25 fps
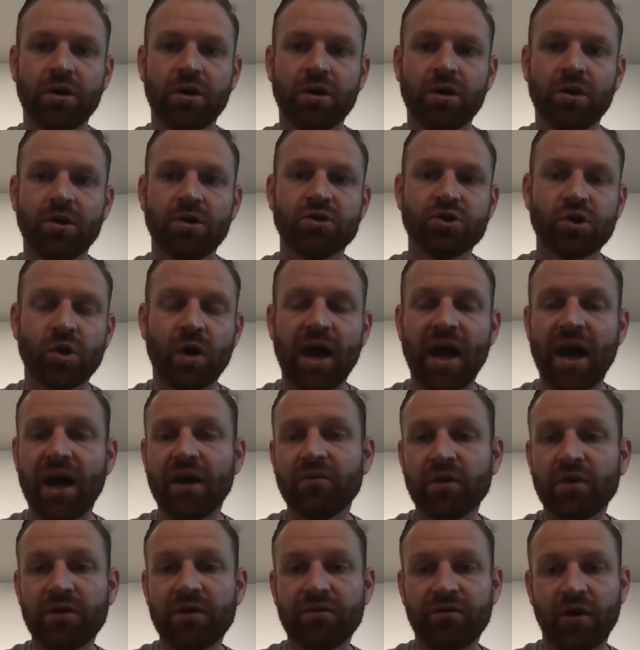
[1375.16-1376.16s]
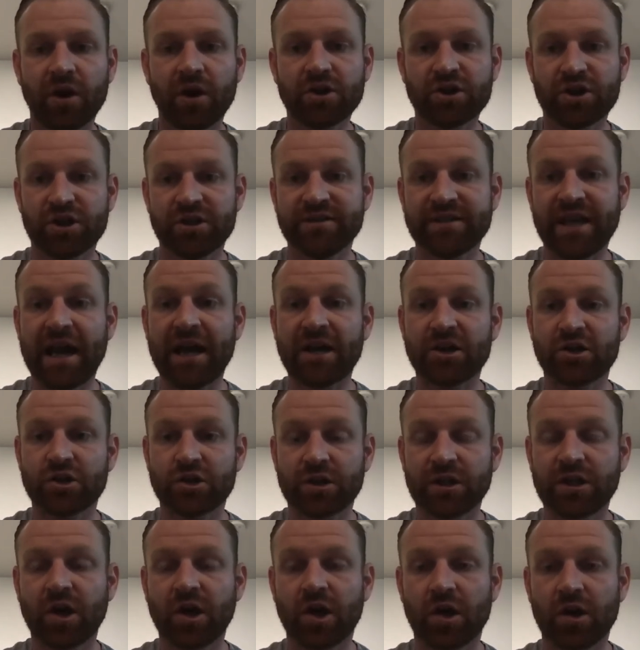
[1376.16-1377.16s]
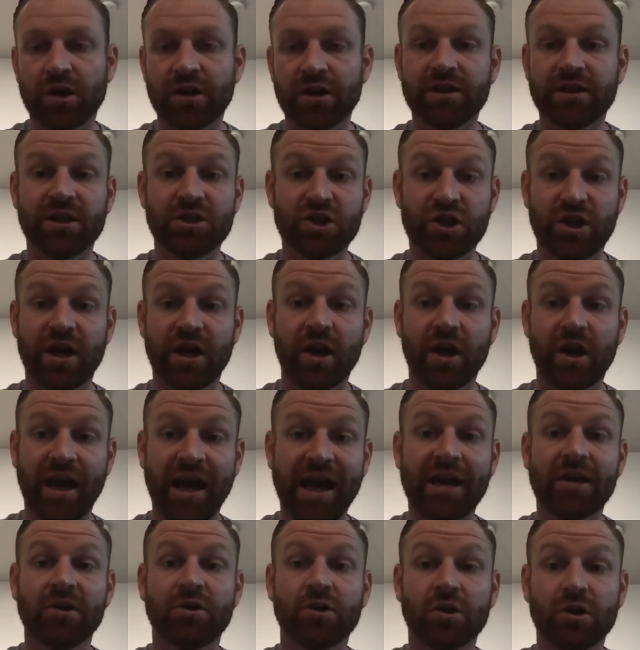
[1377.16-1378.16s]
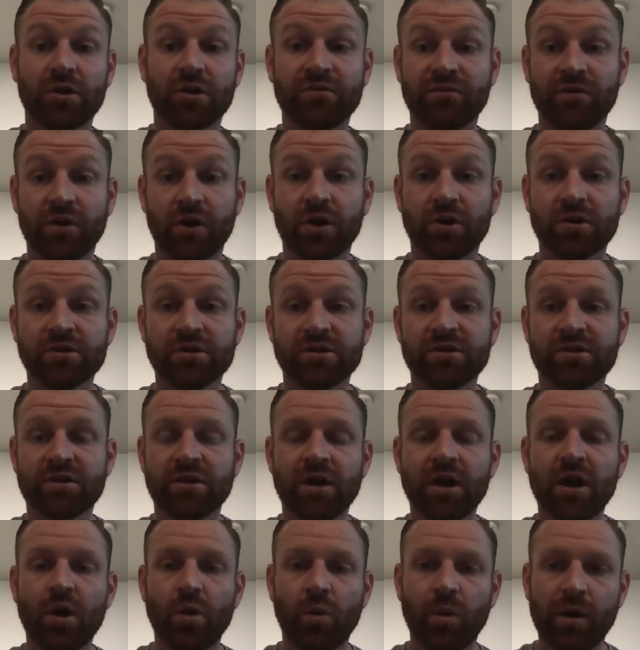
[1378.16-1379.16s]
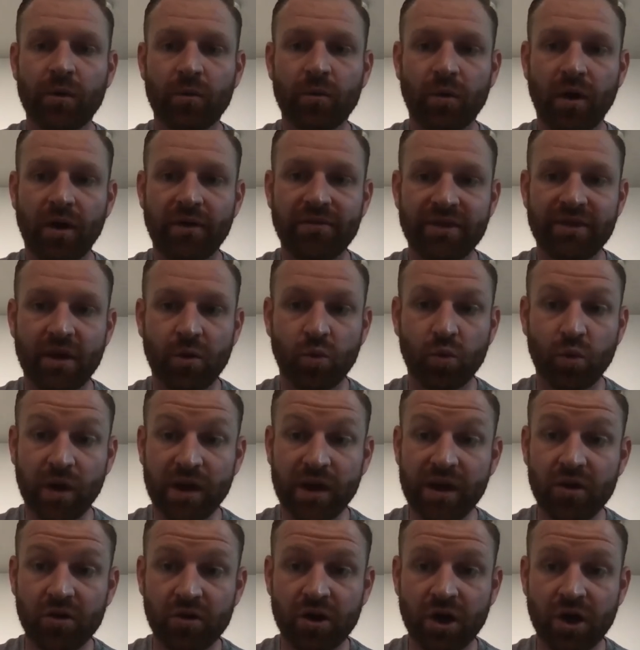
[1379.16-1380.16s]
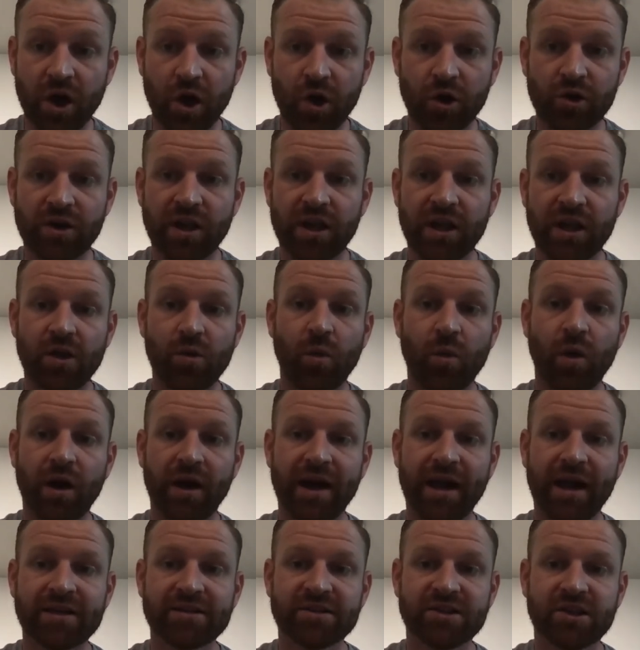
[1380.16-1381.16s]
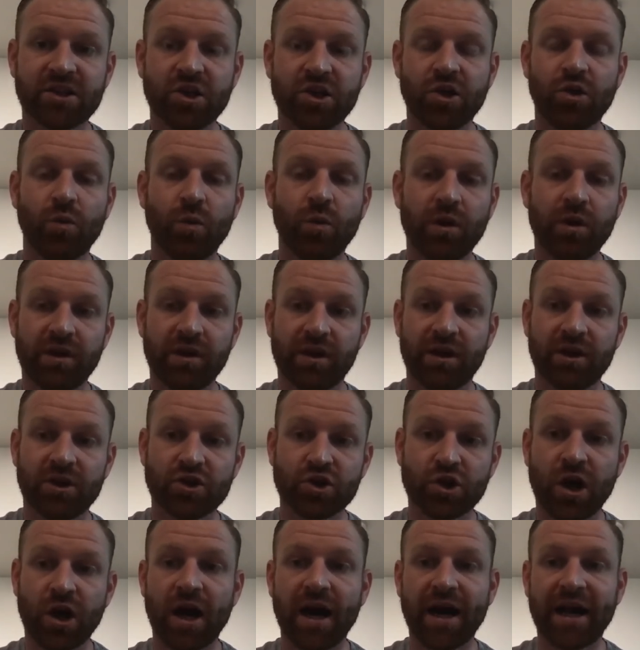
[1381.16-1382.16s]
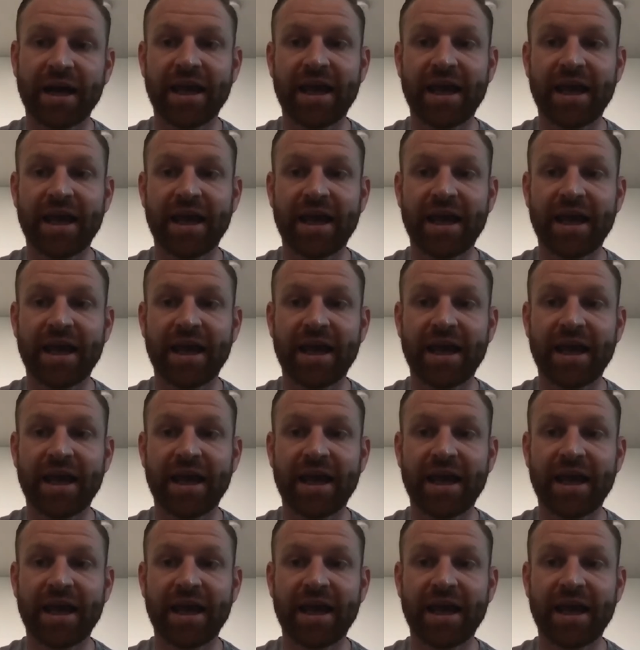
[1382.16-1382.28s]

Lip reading: So every function is actually calling the generic handler first. We run the real code that you want to execute within a try